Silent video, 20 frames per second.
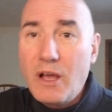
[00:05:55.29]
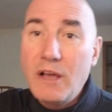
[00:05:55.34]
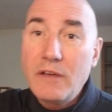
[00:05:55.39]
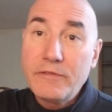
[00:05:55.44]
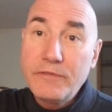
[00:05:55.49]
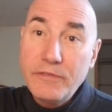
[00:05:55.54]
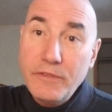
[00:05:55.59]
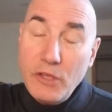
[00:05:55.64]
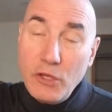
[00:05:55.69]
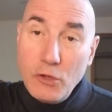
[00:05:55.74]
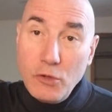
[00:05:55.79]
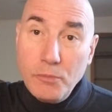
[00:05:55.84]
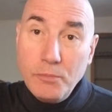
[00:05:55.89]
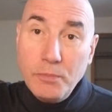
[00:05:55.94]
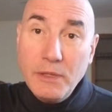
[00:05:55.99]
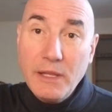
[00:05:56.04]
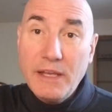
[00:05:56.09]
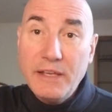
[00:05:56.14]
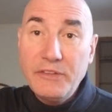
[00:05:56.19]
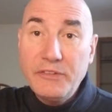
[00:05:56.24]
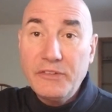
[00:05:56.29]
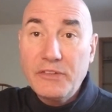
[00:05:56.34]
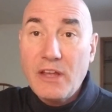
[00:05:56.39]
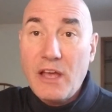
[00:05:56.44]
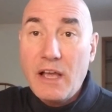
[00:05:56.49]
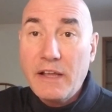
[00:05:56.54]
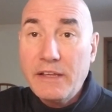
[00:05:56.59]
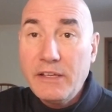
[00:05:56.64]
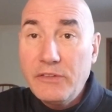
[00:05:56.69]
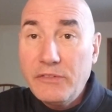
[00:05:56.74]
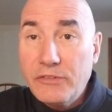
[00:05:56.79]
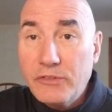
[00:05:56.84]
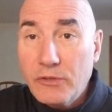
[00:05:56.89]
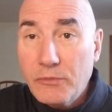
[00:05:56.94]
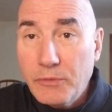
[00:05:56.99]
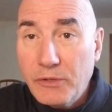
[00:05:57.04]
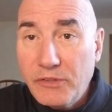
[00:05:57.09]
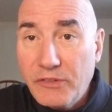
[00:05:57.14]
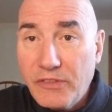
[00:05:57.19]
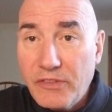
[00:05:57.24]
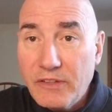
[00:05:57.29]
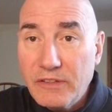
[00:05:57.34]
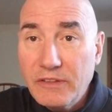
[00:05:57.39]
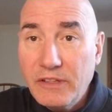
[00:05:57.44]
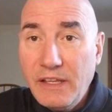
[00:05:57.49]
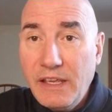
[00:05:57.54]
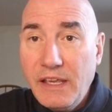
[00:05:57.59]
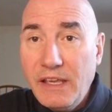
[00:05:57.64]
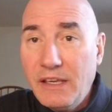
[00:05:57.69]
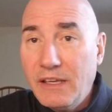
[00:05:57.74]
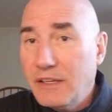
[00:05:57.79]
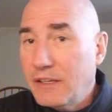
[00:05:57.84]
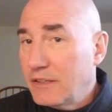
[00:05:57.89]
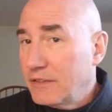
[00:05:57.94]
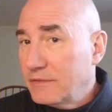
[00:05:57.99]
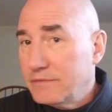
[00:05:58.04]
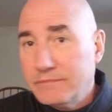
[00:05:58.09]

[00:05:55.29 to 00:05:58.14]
A few play stock instruments that leak,